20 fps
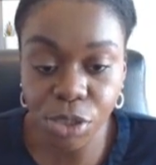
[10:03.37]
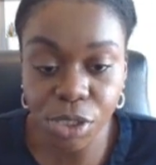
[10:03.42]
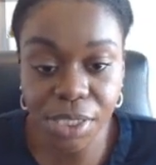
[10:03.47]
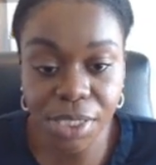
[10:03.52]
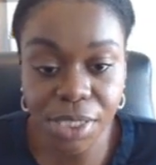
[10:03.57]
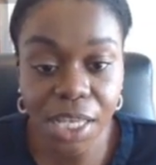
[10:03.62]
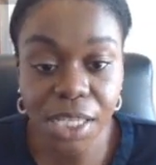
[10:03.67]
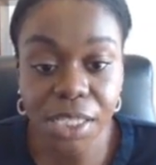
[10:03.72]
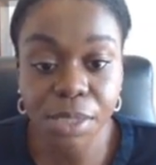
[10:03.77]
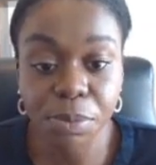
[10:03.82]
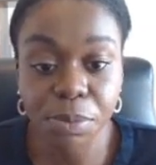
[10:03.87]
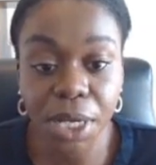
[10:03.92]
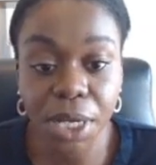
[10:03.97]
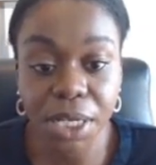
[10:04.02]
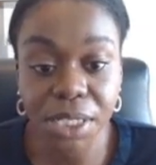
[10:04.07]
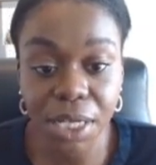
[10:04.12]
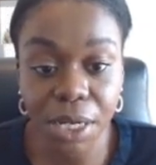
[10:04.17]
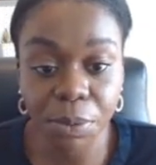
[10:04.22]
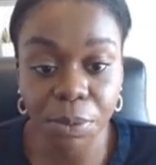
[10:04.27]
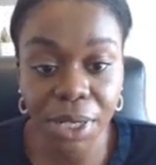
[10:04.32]
success by
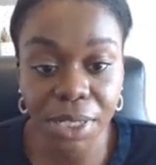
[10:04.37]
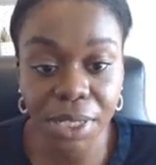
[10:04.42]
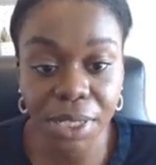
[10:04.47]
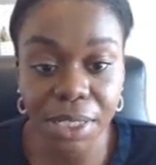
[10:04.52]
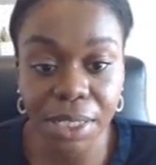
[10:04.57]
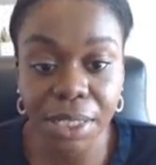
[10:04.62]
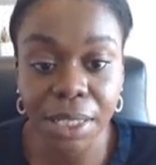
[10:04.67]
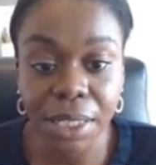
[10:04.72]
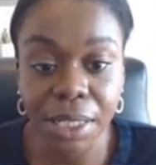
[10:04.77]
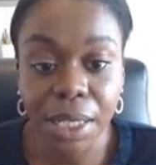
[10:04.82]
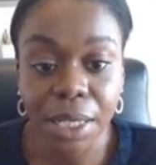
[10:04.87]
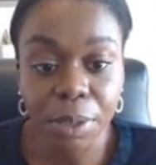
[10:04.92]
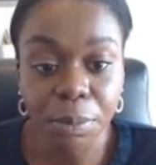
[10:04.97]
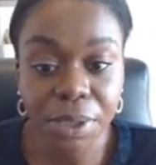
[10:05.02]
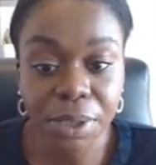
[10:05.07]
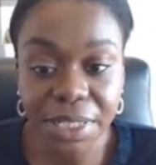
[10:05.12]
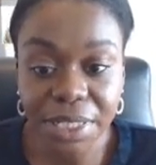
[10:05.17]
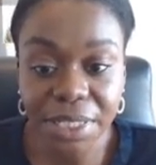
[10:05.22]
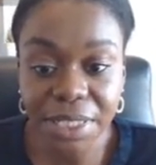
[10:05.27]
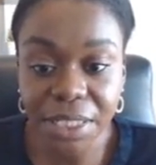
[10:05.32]
directing,
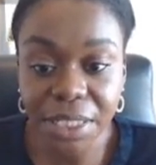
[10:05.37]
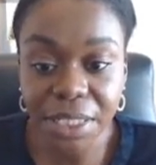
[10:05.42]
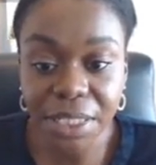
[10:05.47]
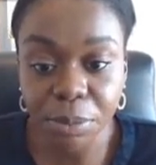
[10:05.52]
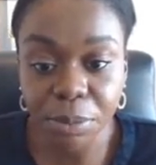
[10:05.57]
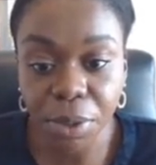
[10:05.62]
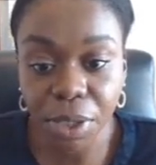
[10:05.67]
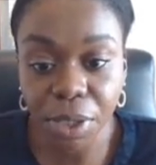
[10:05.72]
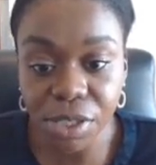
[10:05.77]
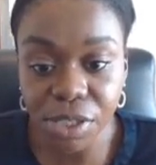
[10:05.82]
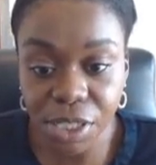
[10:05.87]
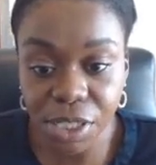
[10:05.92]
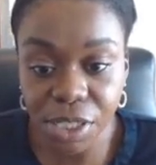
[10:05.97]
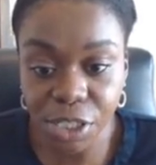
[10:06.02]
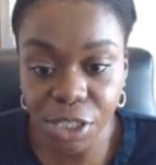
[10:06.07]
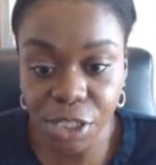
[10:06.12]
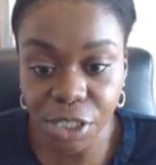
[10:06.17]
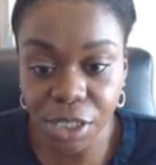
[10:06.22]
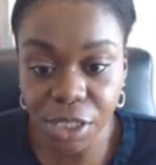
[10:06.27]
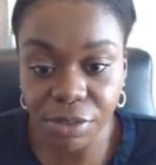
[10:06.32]
planning and policy
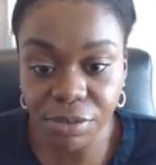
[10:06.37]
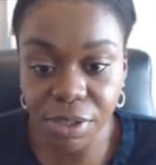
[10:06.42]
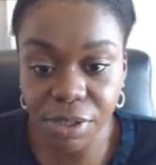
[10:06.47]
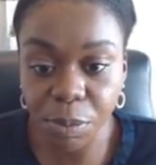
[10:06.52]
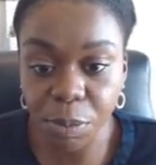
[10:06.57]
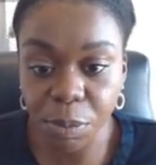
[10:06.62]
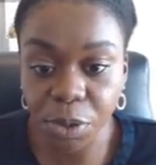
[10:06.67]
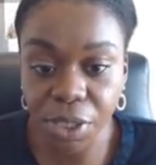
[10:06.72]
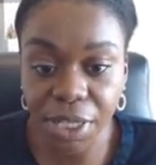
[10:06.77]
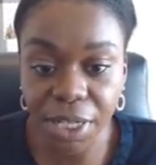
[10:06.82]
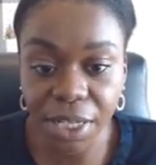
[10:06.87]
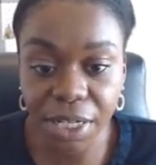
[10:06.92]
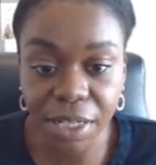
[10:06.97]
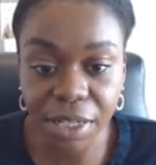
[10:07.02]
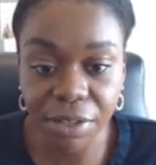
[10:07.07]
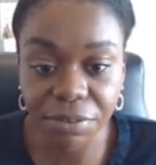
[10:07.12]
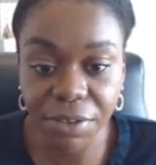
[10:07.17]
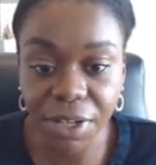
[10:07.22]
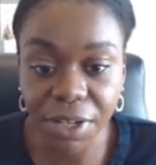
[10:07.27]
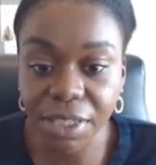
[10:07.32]
initiatives, communicating
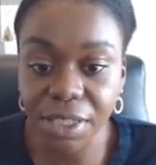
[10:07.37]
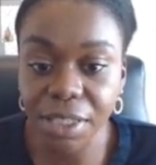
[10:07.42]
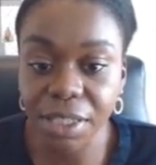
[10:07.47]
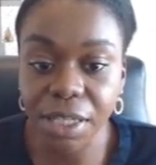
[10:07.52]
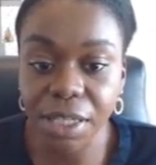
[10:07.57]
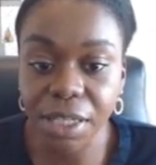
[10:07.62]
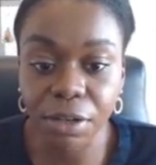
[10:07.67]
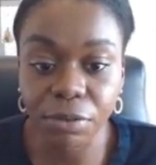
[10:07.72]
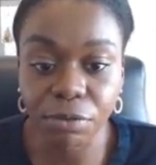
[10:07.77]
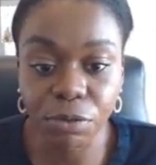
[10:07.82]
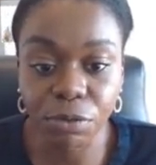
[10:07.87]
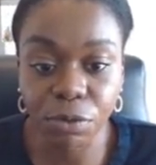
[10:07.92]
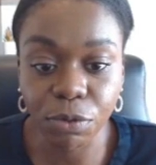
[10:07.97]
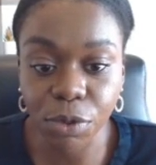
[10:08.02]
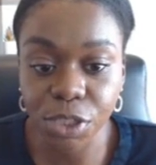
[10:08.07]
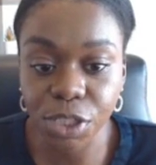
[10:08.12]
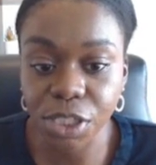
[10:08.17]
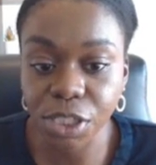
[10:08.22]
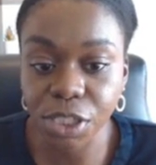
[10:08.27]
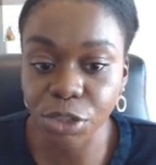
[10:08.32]
effectively and
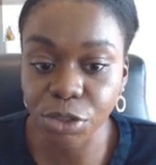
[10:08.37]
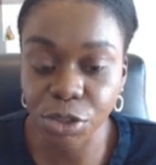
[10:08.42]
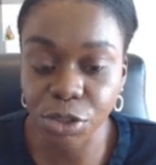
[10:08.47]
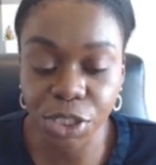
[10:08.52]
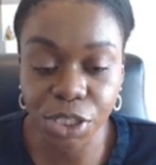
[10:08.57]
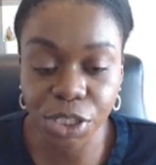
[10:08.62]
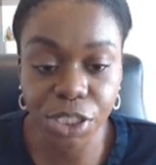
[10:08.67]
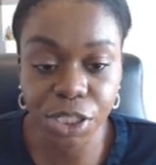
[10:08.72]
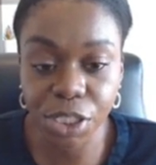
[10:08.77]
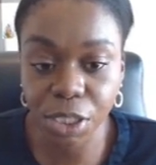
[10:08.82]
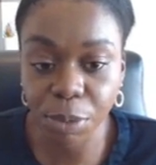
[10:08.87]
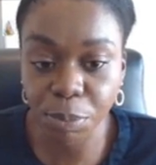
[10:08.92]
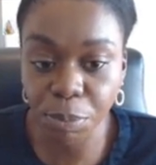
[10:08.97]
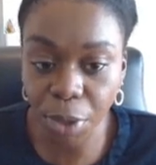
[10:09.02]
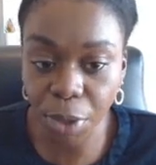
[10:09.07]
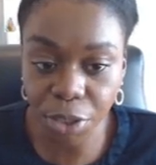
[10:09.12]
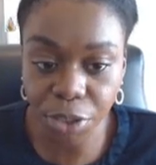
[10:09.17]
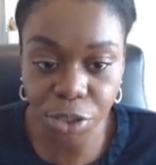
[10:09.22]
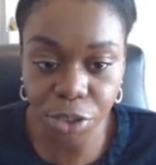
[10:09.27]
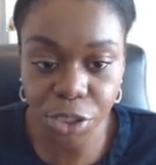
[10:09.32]
forging strategic
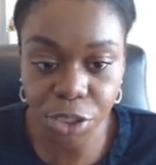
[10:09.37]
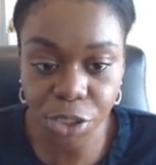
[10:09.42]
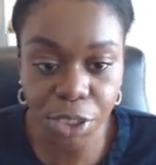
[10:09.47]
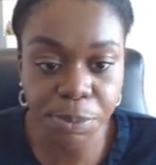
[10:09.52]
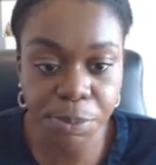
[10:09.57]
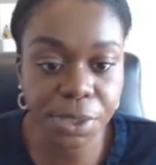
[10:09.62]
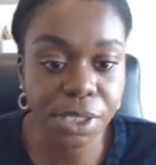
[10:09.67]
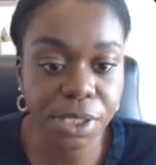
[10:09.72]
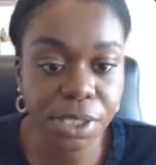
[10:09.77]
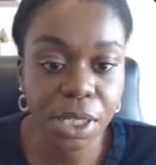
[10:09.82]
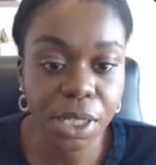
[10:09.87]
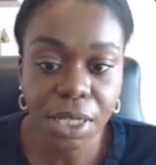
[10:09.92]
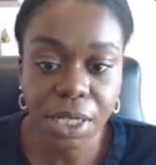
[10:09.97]
partnerships.